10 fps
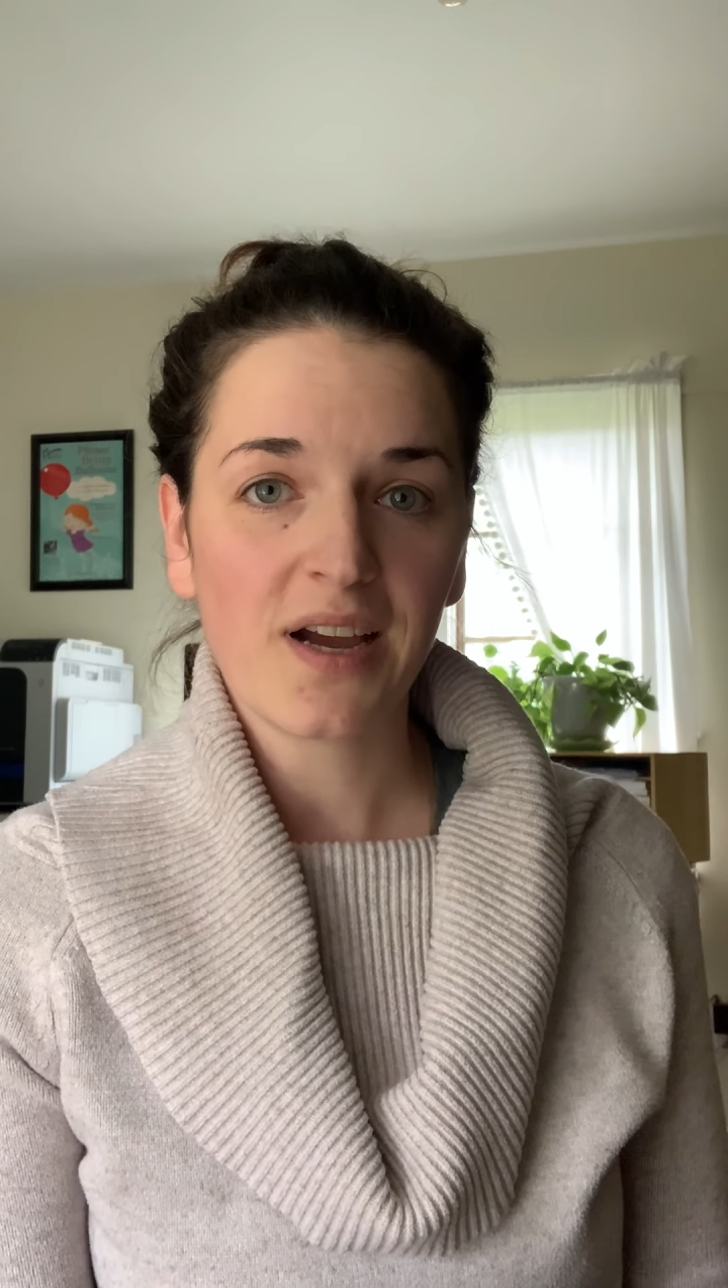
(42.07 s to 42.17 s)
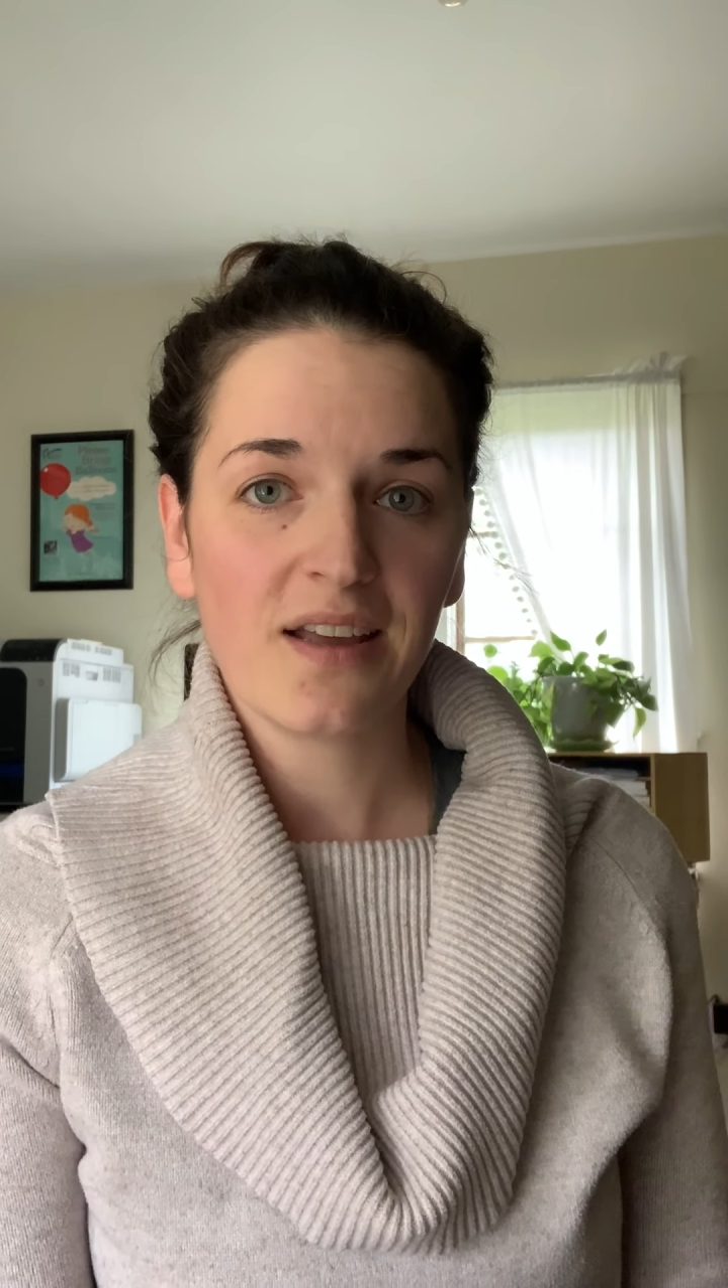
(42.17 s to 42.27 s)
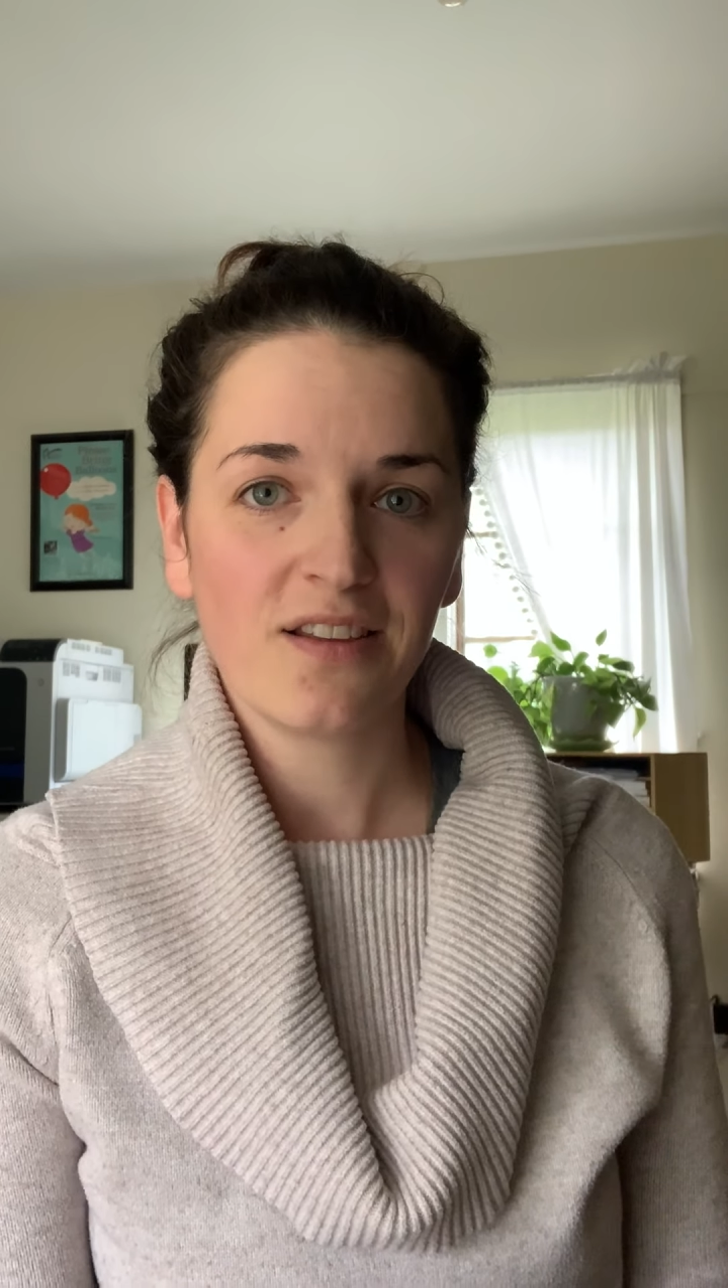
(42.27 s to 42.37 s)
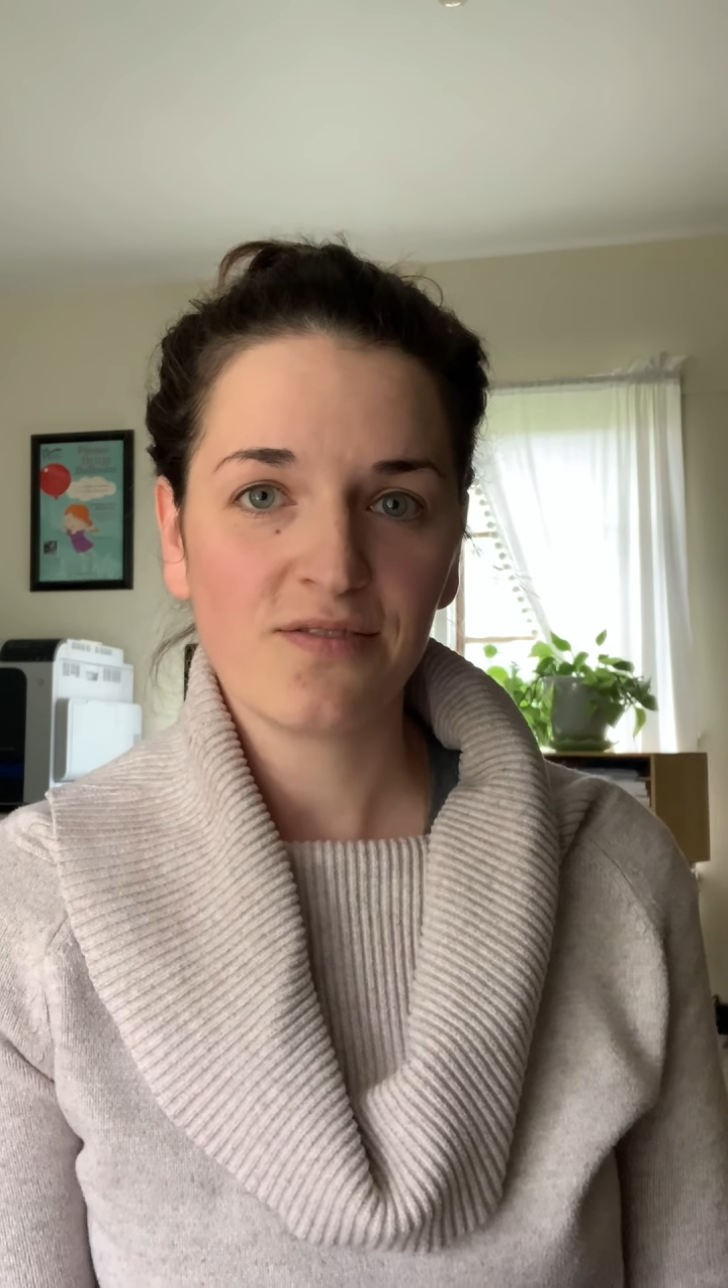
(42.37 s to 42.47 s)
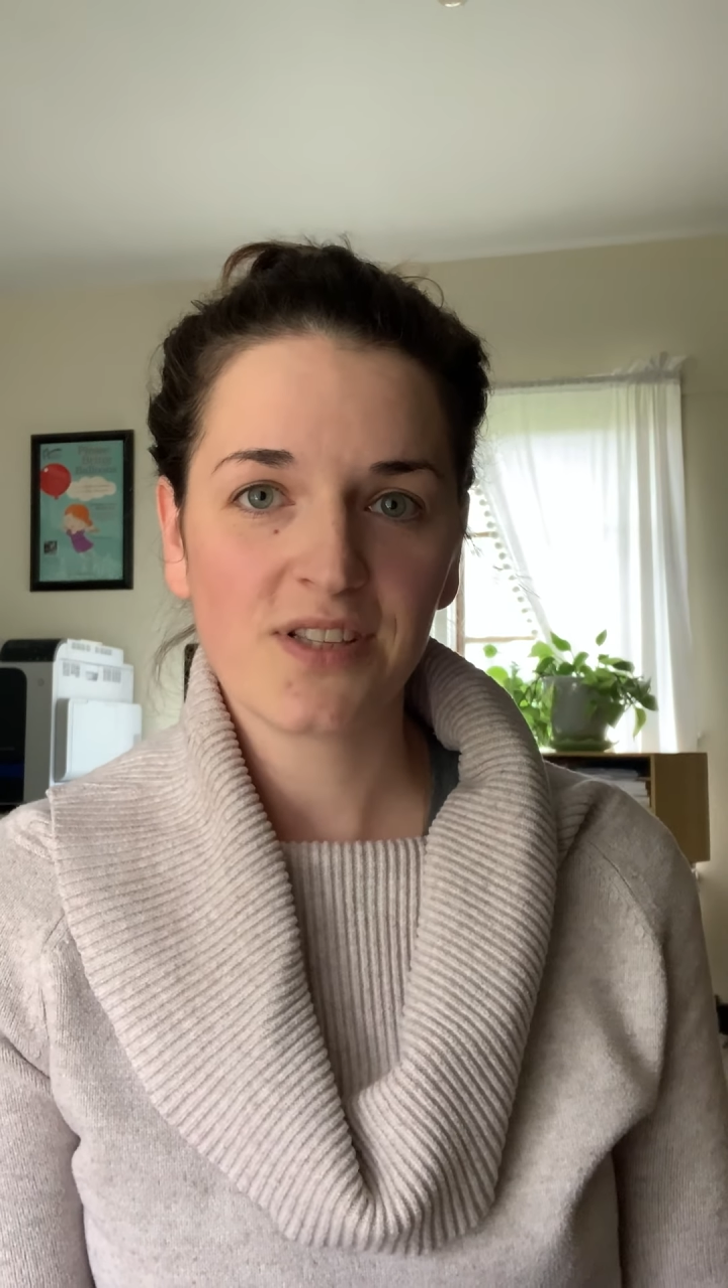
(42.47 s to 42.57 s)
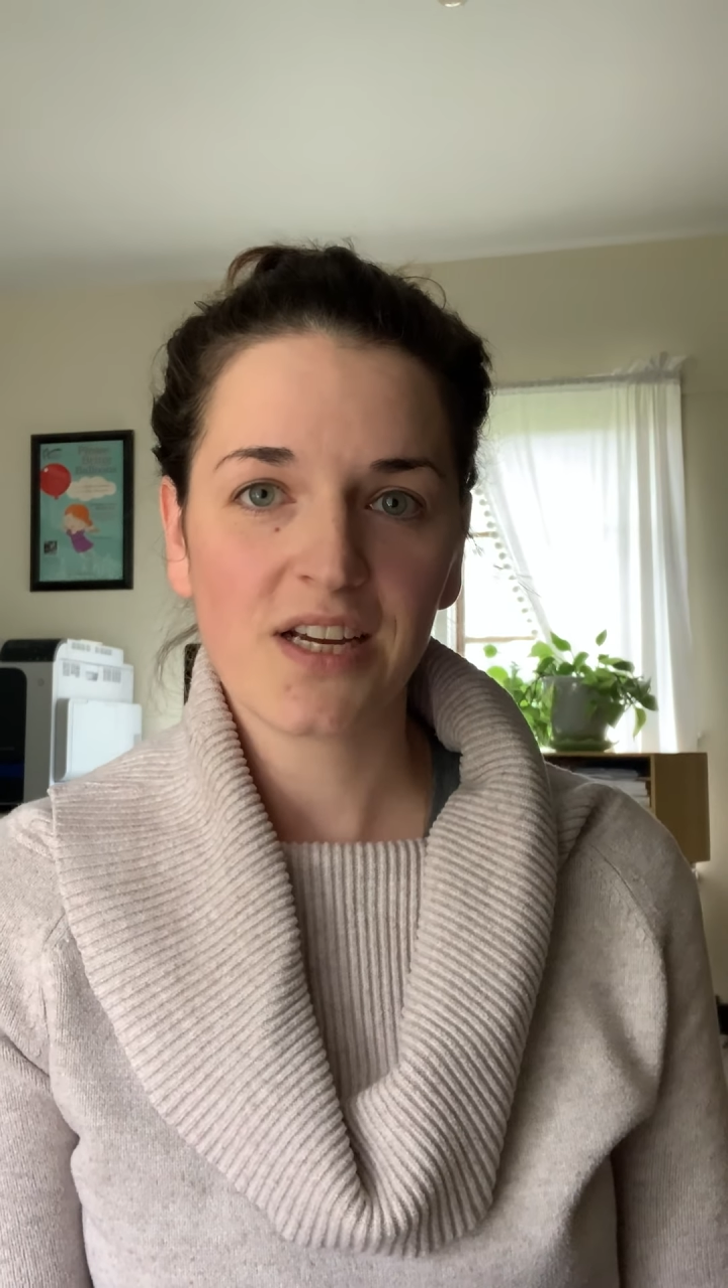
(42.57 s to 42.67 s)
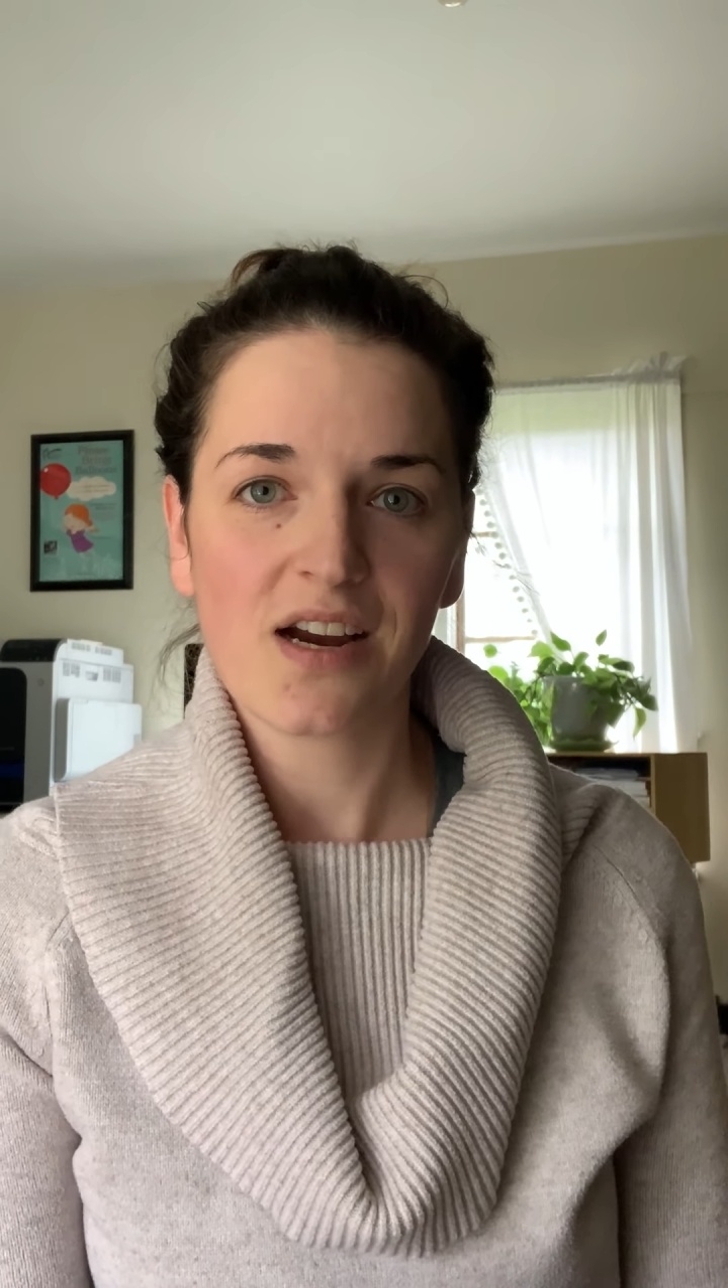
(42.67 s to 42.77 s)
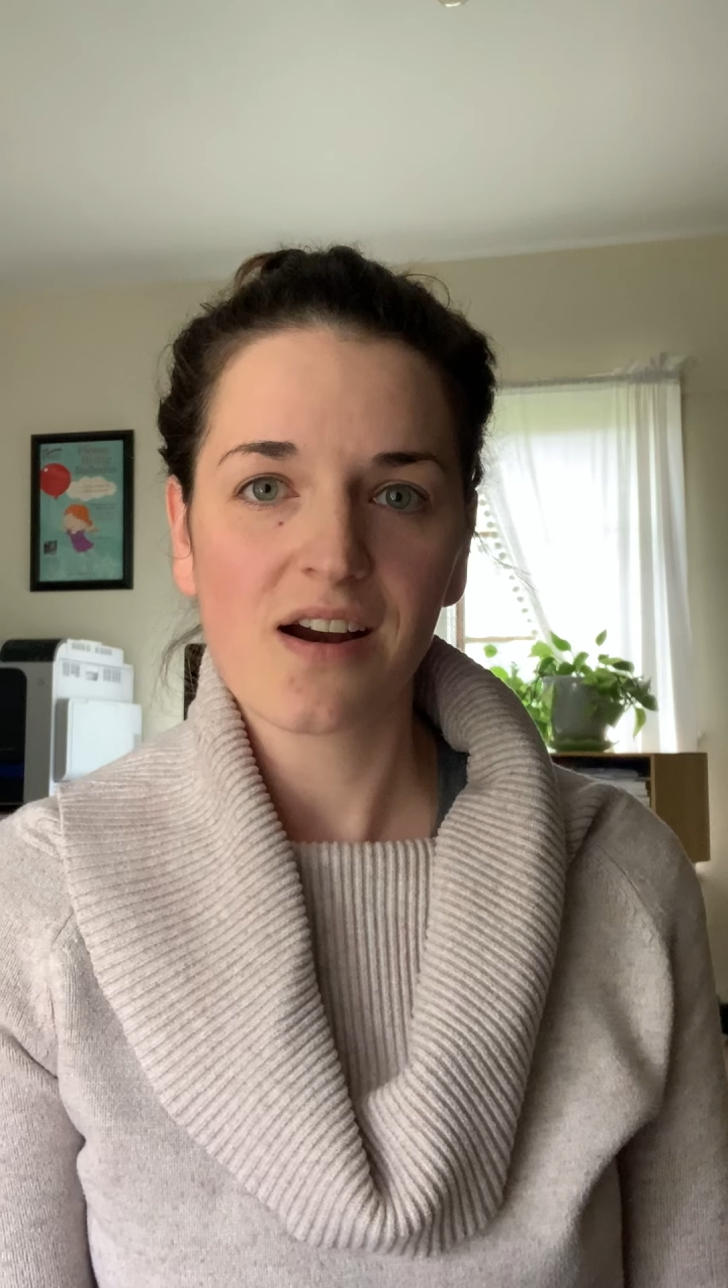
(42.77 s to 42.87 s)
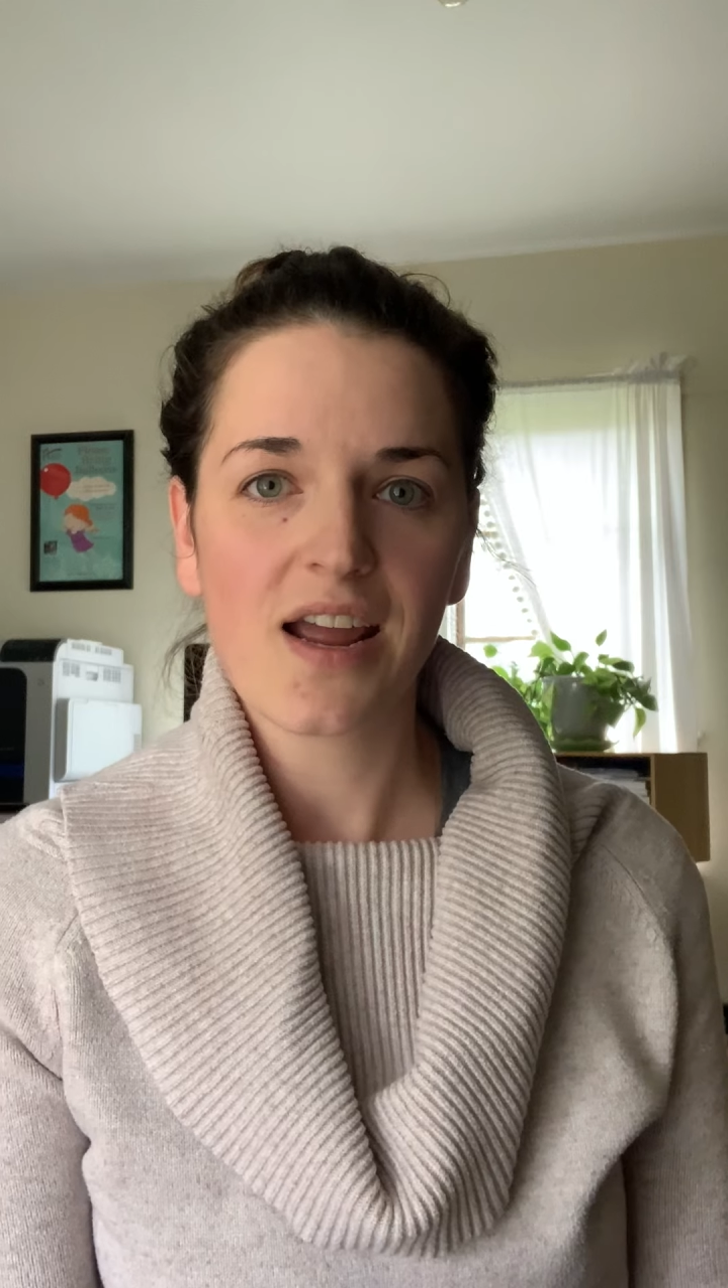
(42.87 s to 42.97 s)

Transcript: I lived there.